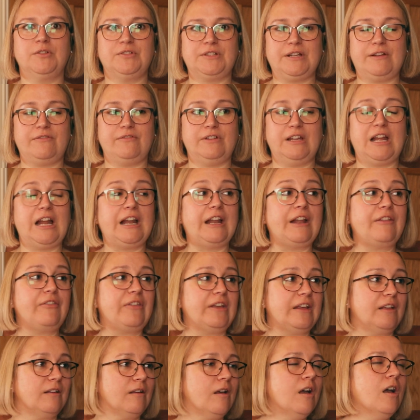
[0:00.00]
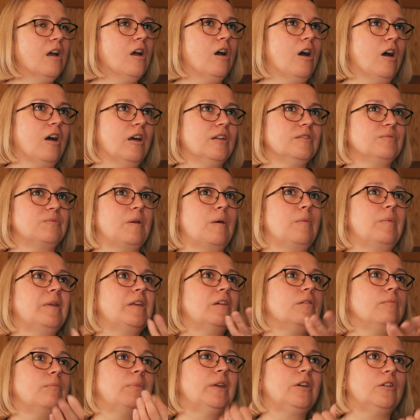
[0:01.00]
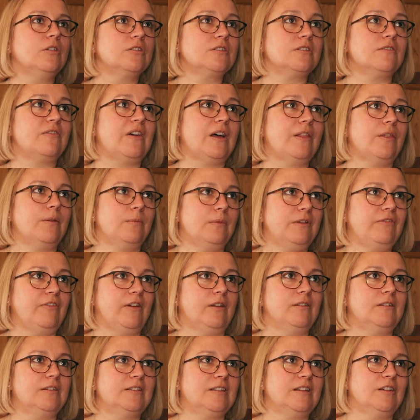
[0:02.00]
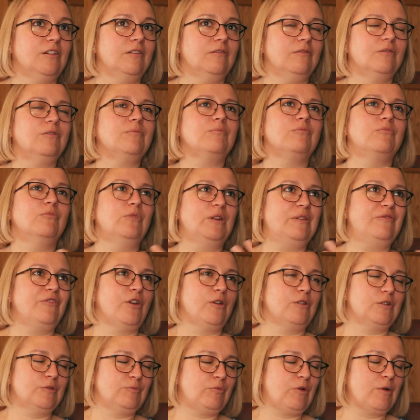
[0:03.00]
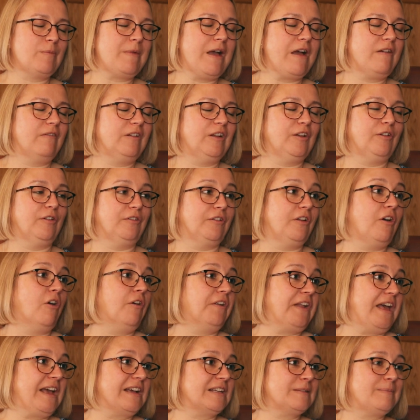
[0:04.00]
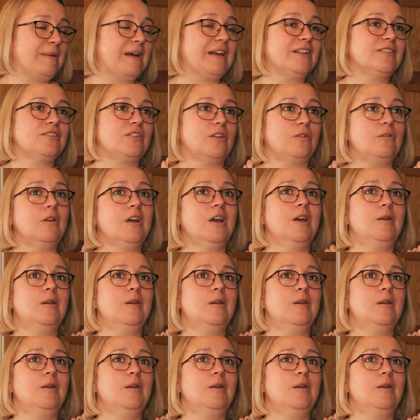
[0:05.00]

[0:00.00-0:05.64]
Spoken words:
And I think as well, because of the fact that we focus primarily on expats, so